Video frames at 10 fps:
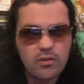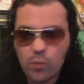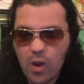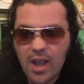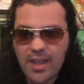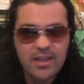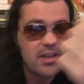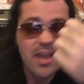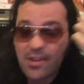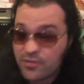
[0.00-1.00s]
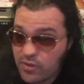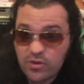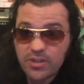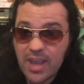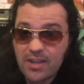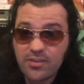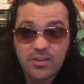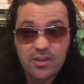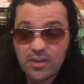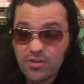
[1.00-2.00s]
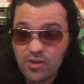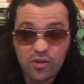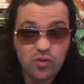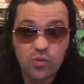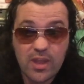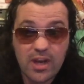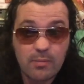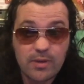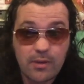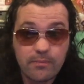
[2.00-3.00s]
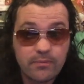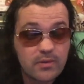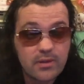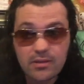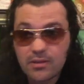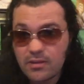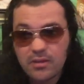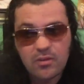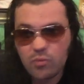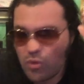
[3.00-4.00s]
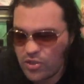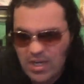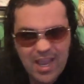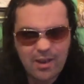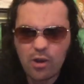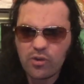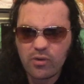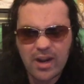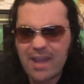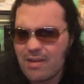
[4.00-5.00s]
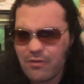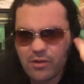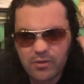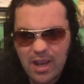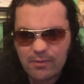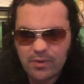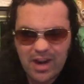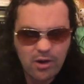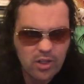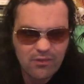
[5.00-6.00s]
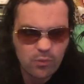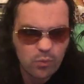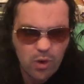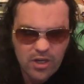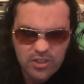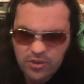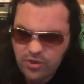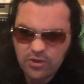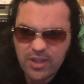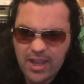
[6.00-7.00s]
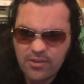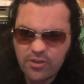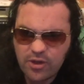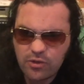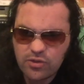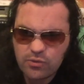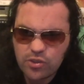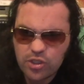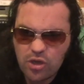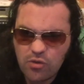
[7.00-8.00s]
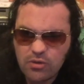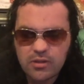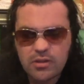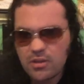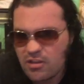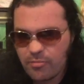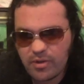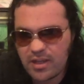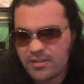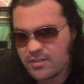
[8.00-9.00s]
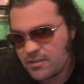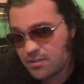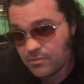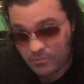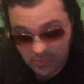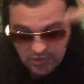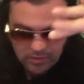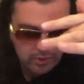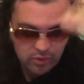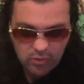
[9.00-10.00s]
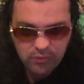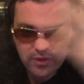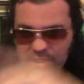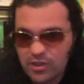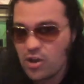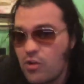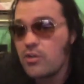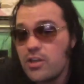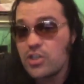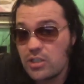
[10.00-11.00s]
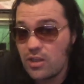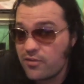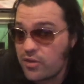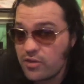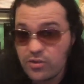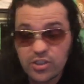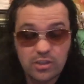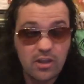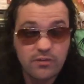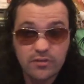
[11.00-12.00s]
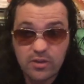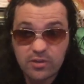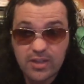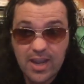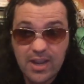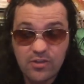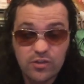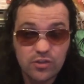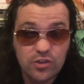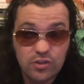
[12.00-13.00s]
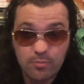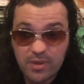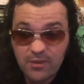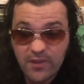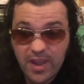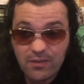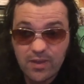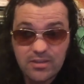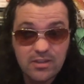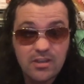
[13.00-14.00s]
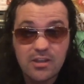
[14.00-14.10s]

Why? And Thundercats, he's gonna screw that up now. Which, I hardly ever watched Thundercats, the cartoon show, but, like I said, my girlfriend, you know, she loves Thundercats, she's a big fan of it.